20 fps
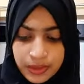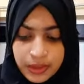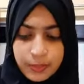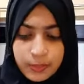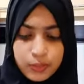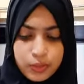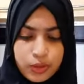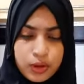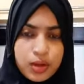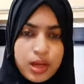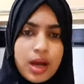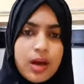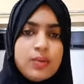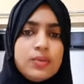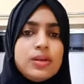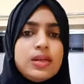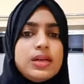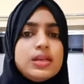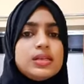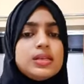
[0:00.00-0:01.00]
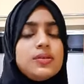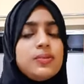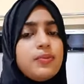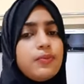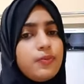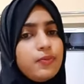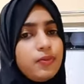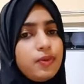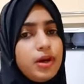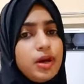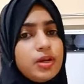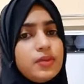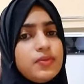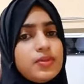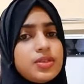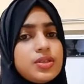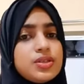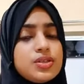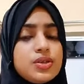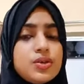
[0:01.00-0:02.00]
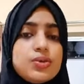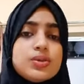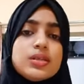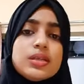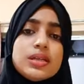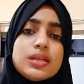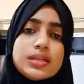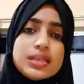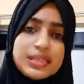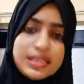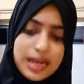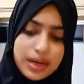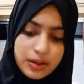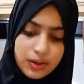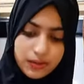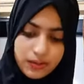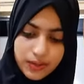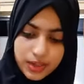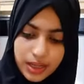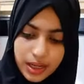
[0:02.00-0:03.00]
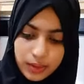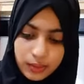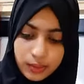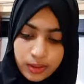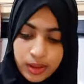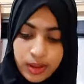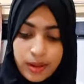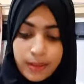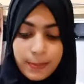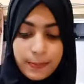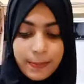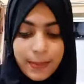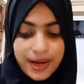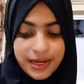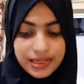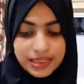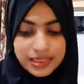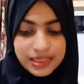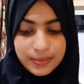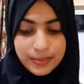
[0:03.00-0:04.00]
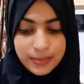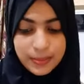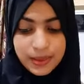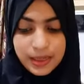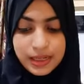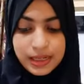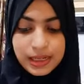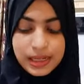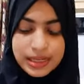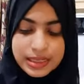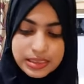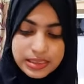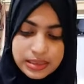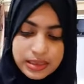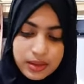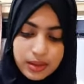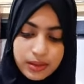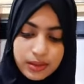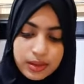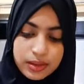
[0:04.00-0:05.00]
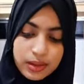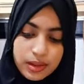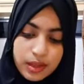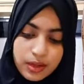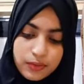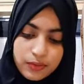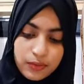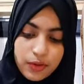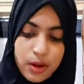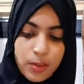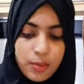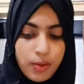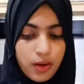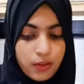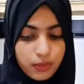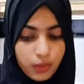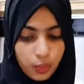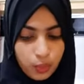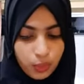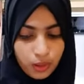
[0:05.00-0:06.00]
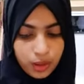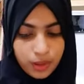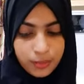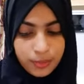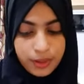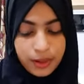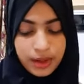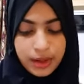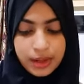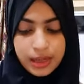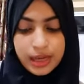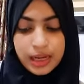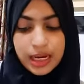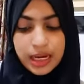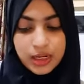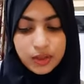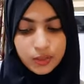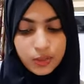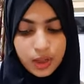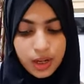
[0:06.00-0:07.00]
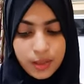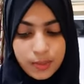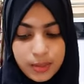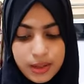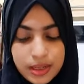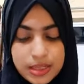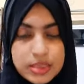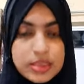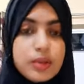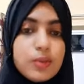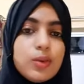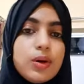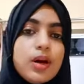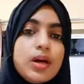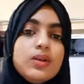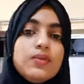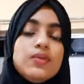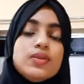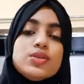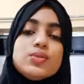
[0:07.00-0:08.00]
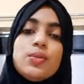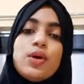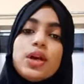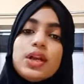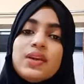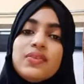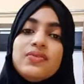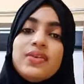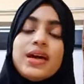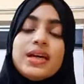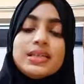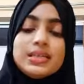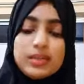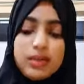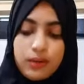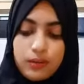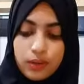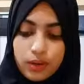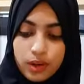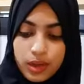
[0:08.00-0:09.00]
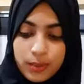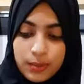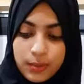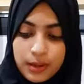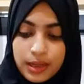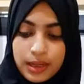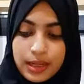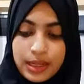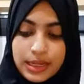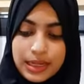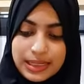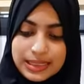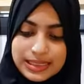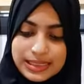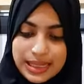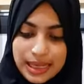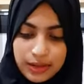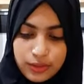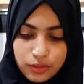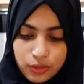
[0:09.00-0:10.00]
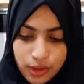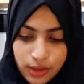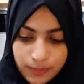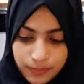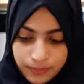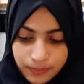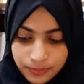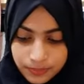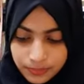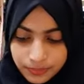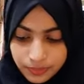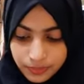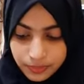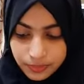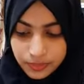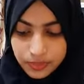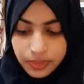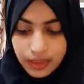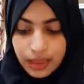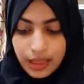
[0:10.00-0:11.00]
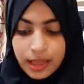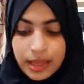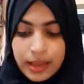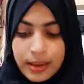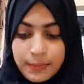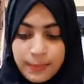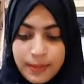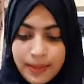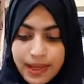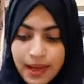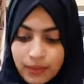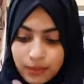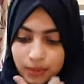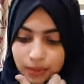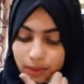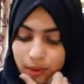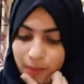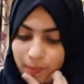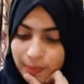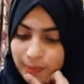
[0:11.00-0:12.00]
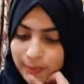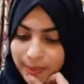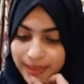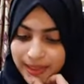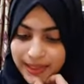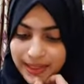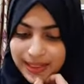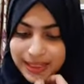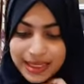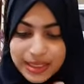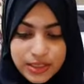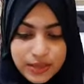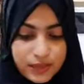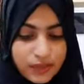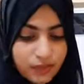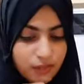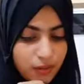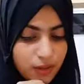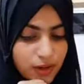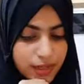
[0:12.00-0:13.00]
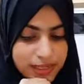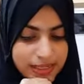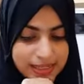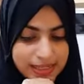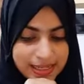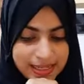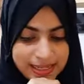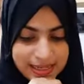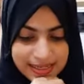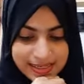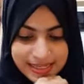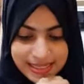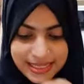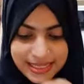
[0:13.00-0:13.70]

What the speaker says: Pronoun is a word which is used instead of a noun. Participle is the third form of the verb. Adverb is the word which modifies the verb, etc. Pick out the complement in each of the following sentences